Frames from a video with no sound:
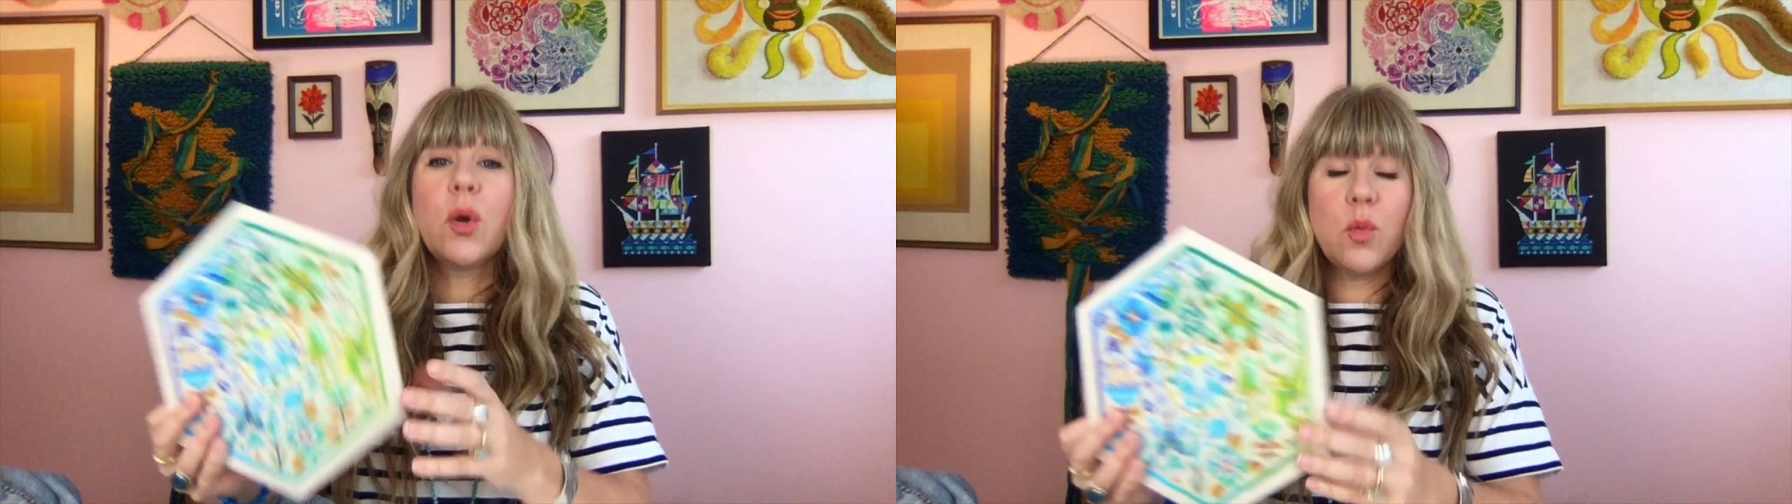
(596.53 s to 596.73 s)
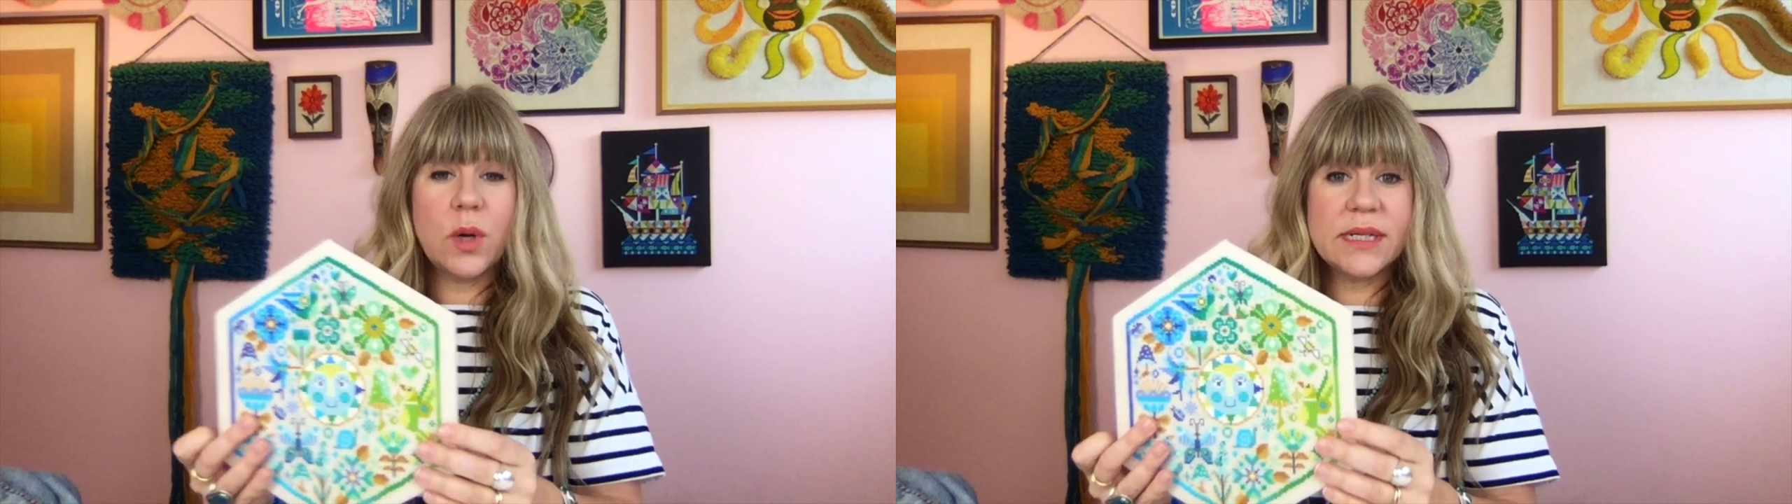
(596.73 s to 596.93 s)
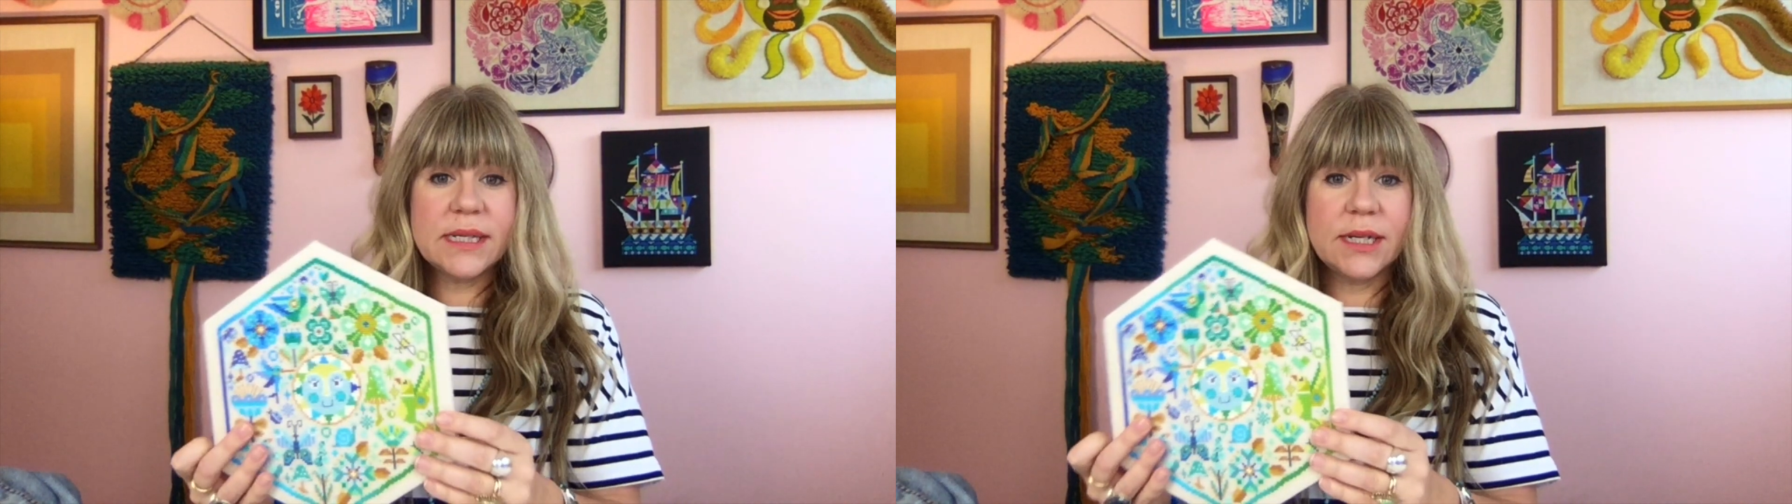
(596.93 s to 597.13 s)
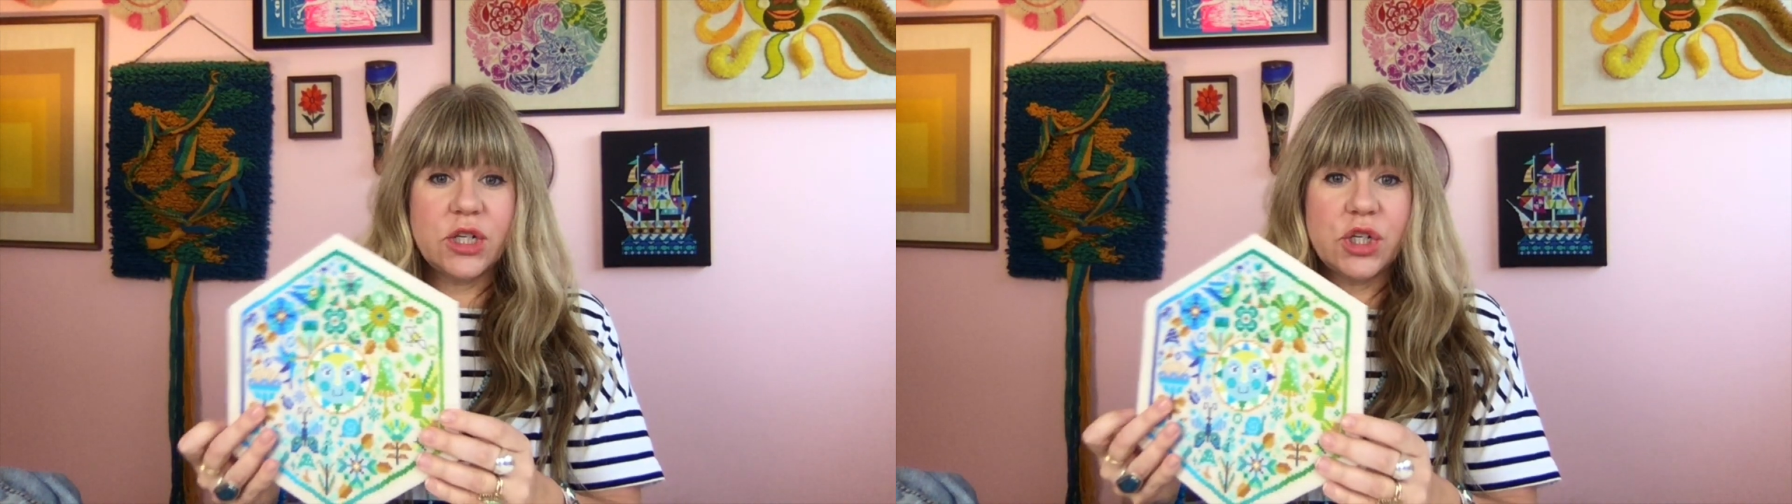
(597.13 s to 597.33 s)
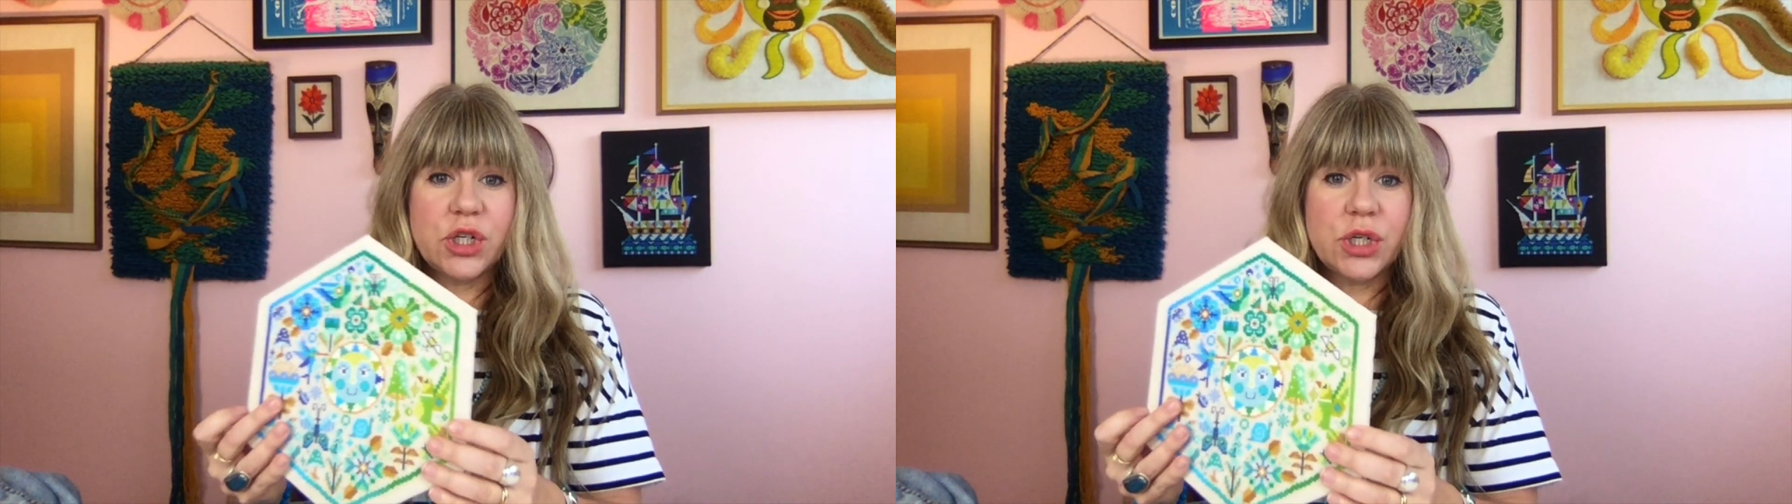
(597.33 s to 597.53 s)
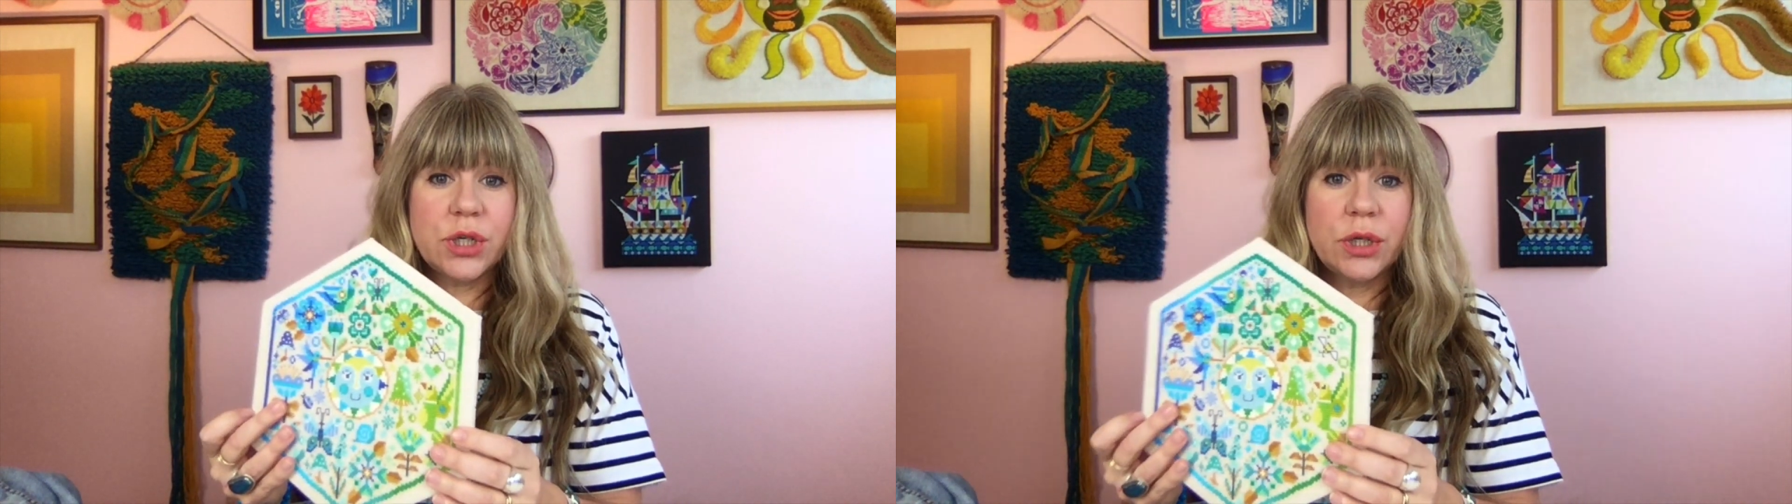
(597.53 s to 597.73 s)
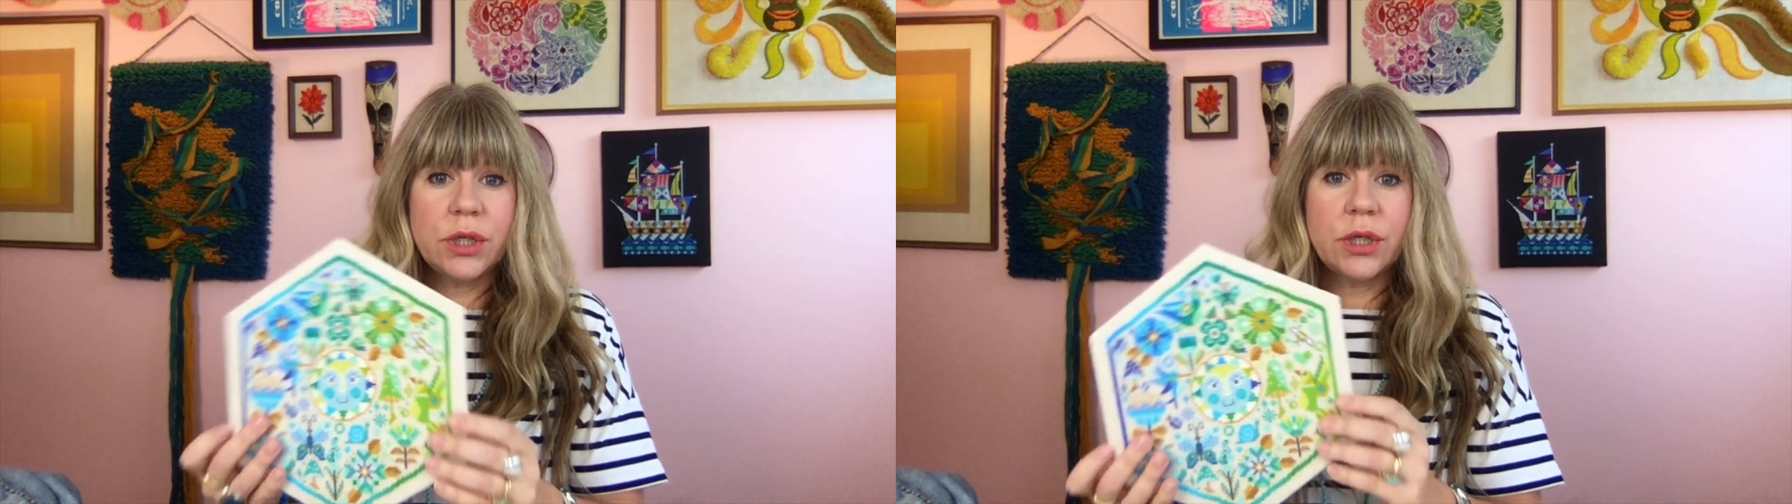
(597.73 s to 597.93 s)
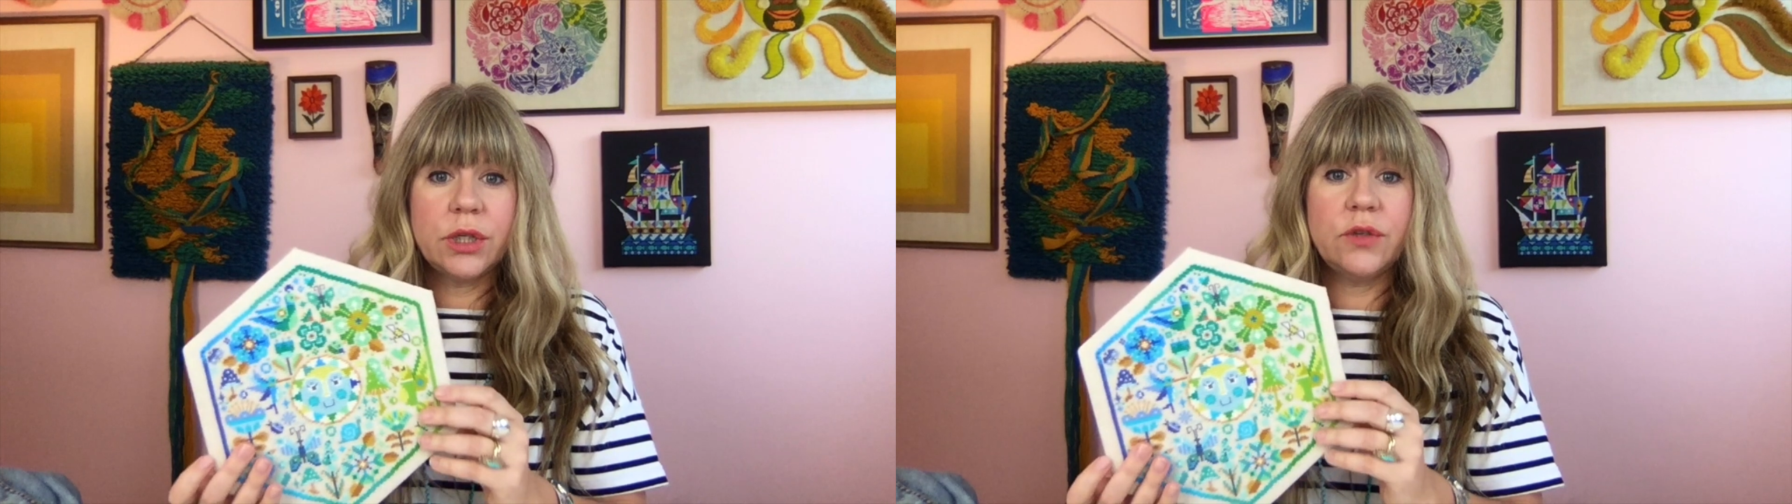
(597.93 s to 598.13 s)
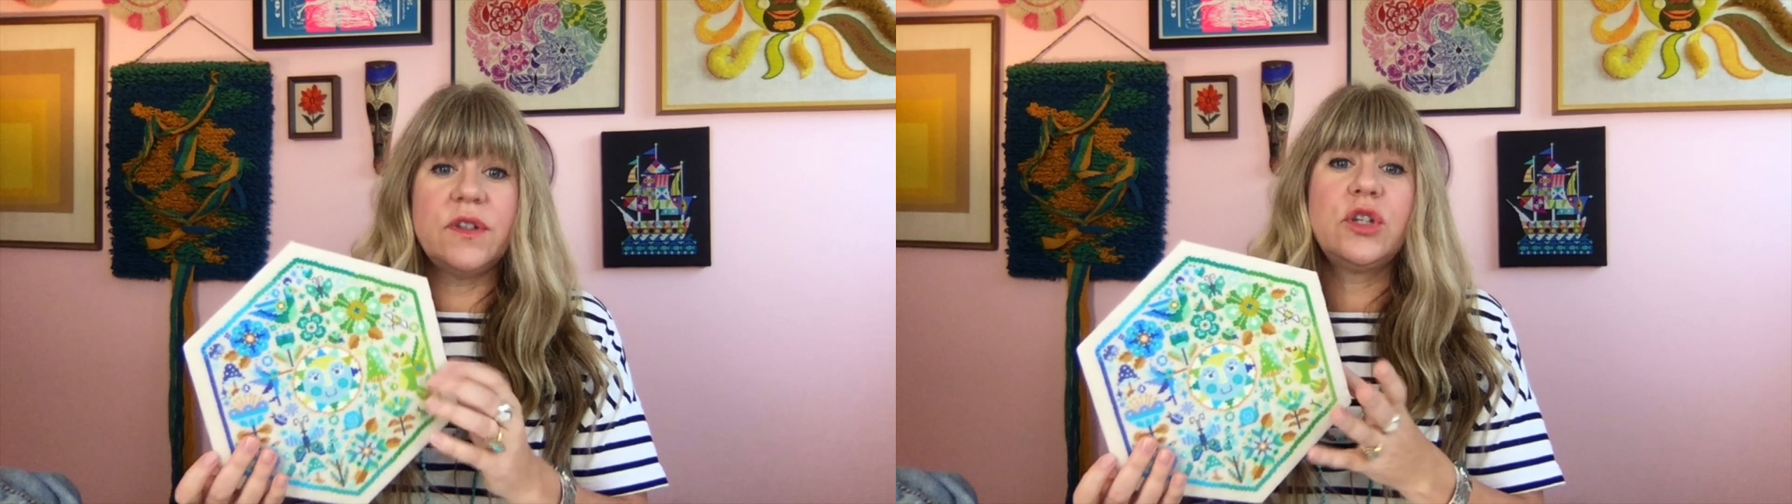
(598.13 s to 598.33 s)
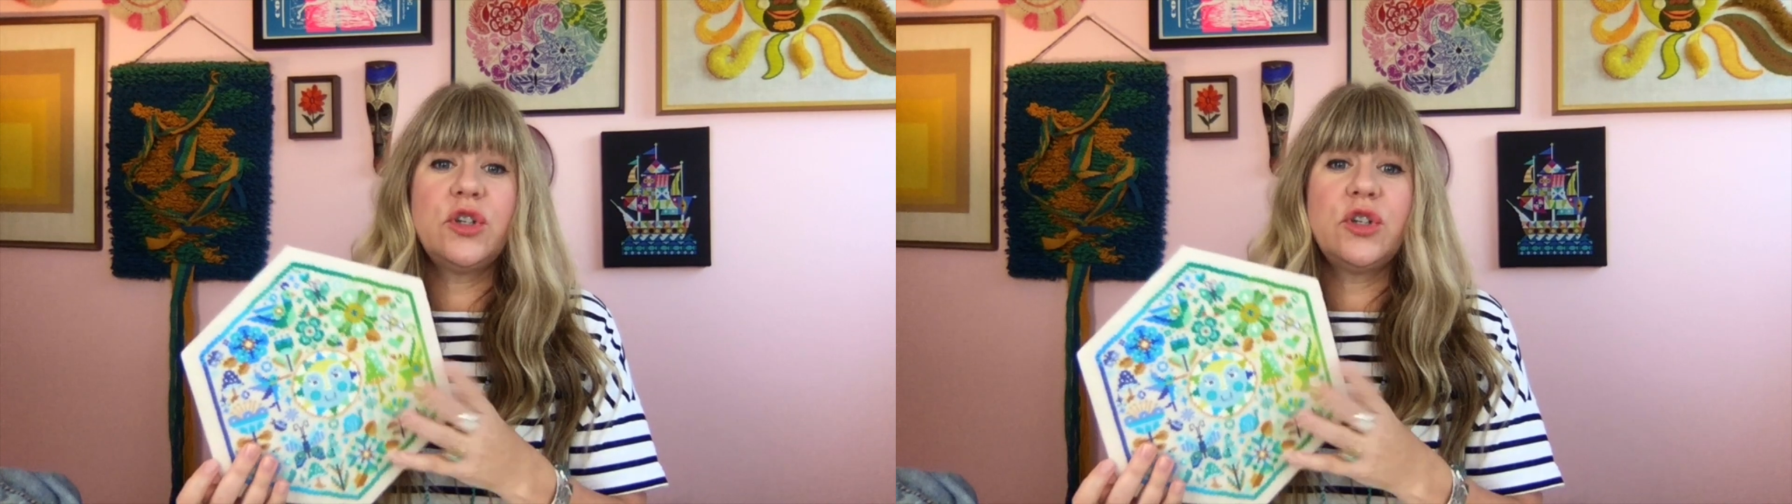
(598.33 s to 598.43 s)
was stitched using